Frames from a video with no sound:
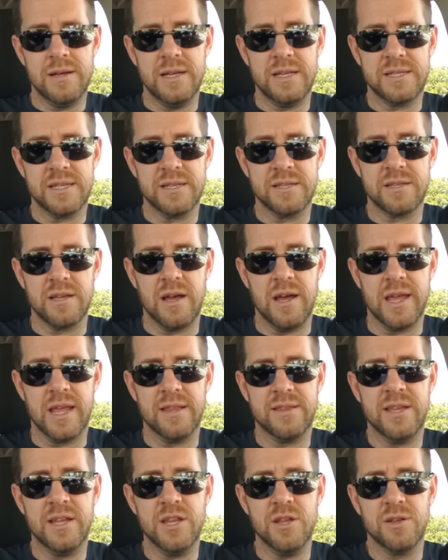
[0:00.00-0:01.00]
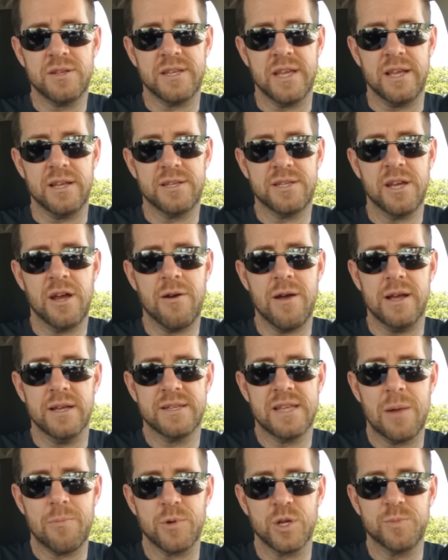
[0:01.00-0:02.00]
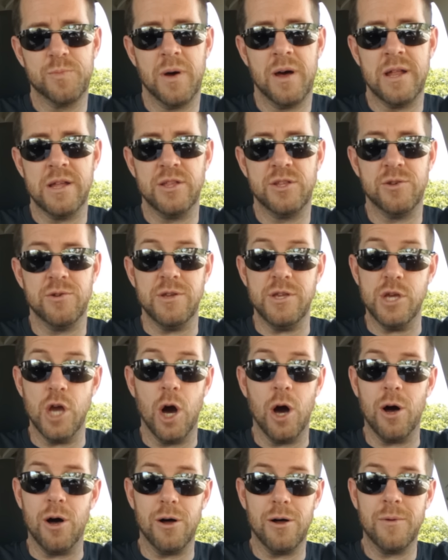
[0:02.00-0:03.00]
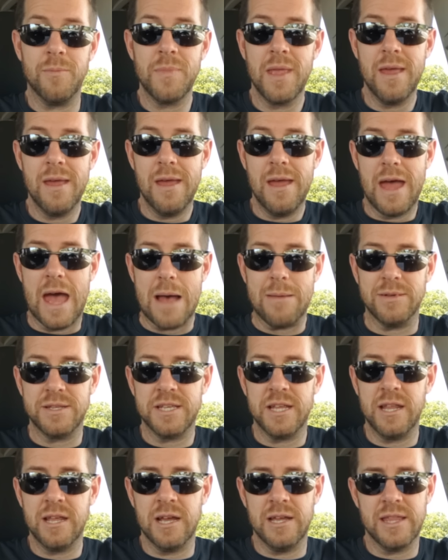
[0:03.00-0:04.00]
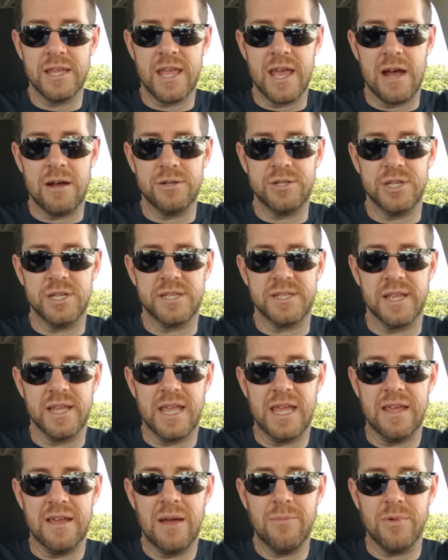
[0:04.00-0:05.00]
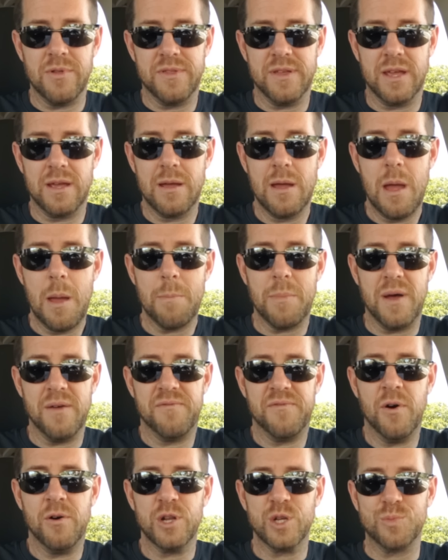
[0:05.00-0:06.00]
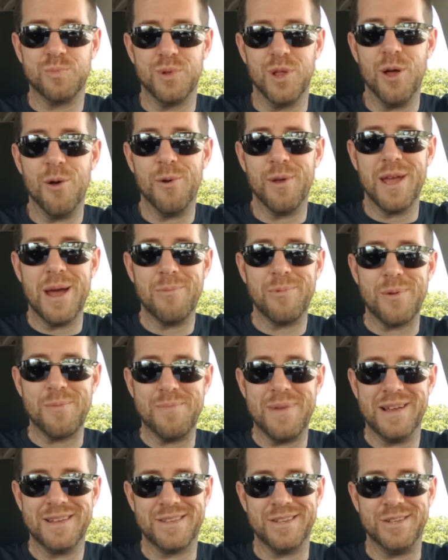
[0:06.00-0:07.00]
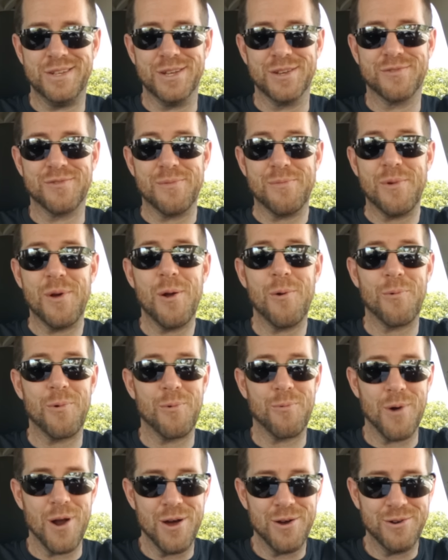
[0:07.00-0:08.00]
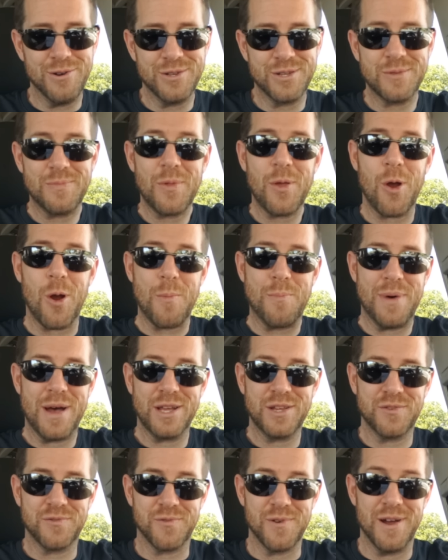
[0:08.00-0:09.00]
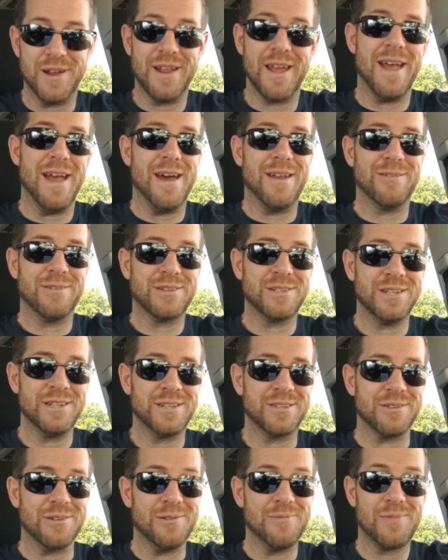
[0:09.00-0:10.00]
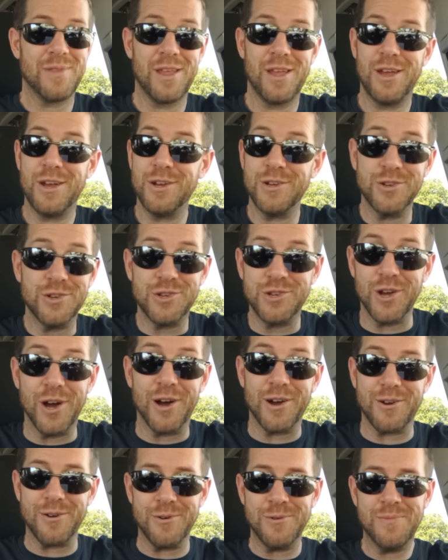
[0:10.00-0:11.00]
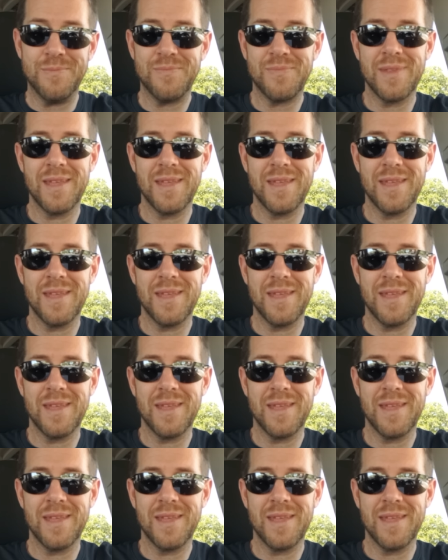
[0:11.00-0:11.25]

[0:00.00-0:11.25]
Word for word: he says, I uh, continue saying, Sorry, I stopped responding to y'all. I've been sitting on the couch just thinking everything. My phone is blowing up with messages from Rose, her best friend, and her sister. Shocker.